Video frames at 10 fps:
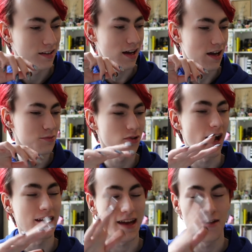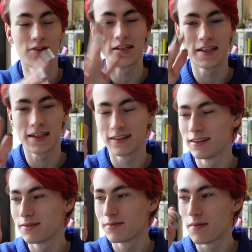I'm trying every
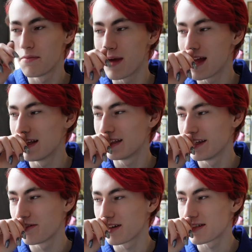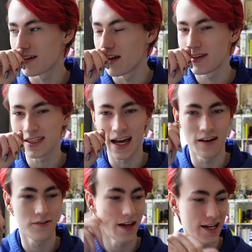single mail delivery service. I had
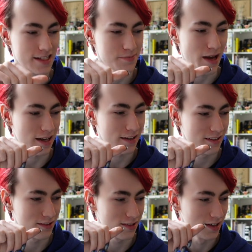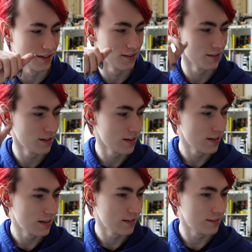a FedEx package, a,
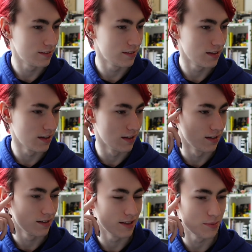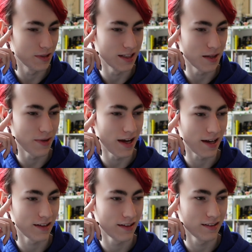a DPD
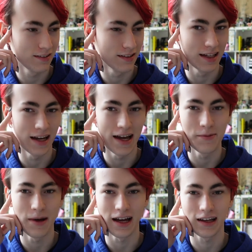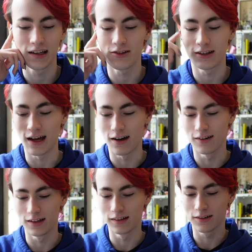package, a DHL package, and now
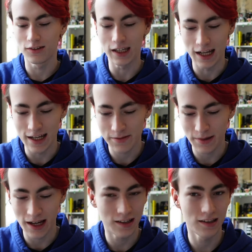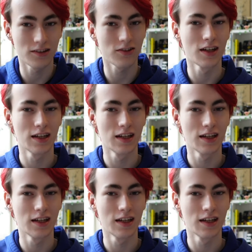a GLS package